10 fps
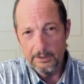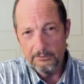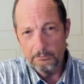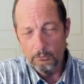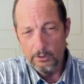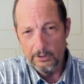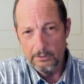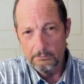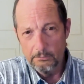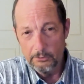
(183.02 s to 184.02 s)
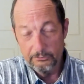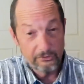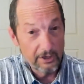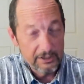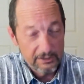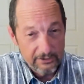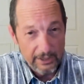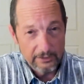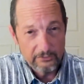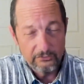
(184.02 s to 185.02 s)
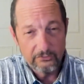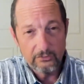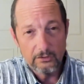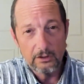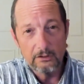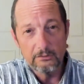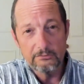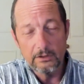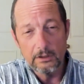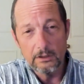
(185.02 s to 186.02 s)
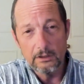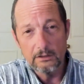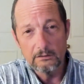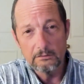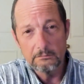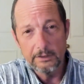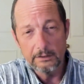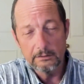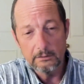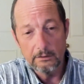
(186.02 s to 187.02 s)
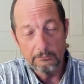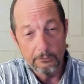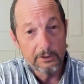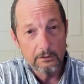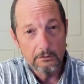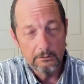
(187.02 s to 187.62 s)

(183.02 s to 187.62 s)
it's one of the most studied texts of, uh, uh, the, of Greek,